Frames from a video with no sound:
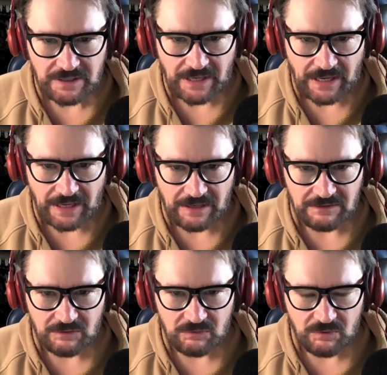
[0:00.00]

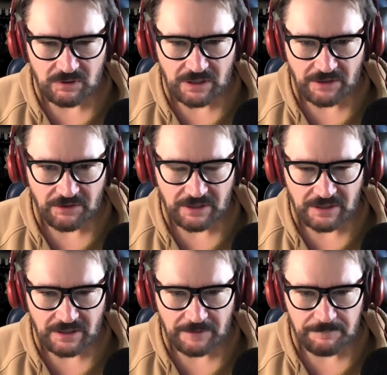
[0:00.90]
And
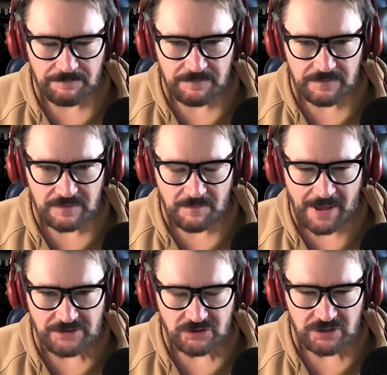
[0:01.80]
the
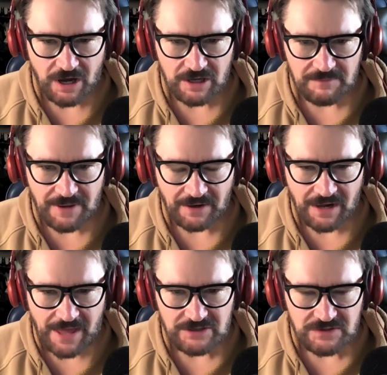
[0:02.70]
match you're talking about at
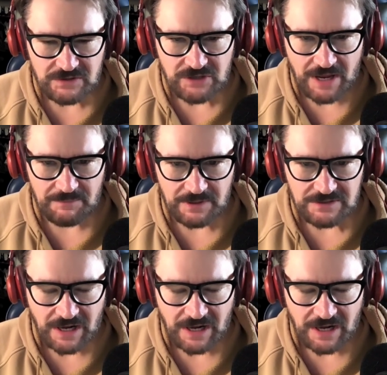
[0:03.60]
Clash of the Champions,